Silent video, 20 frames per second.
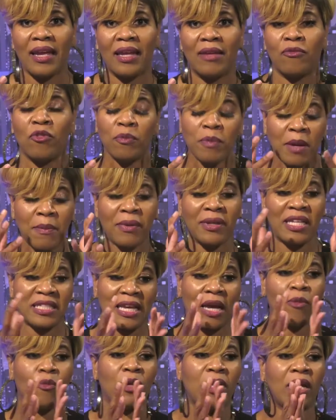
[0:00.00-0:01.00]
And remember, this is
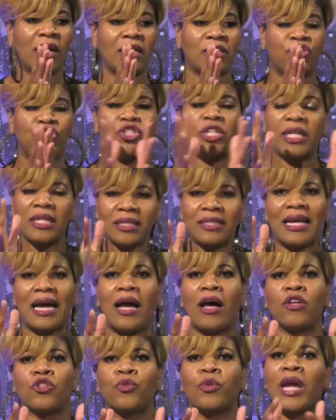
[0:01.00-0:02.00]
how we as
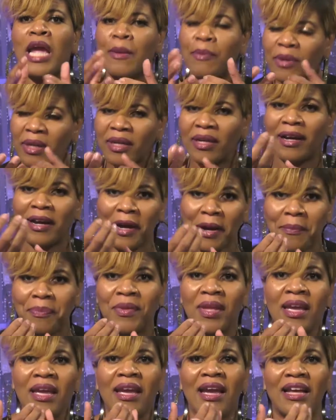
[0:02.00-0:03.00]
Gentiles were able to come
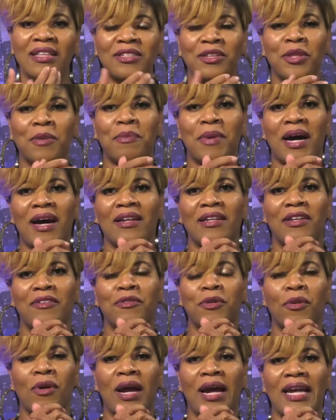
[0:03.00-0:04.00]
into the body of
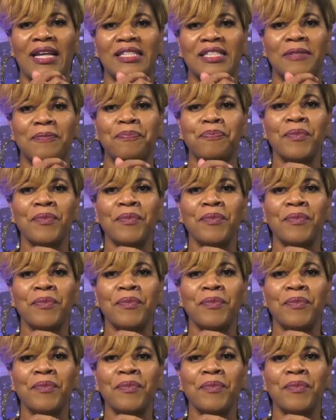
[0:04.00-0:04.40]
Christ.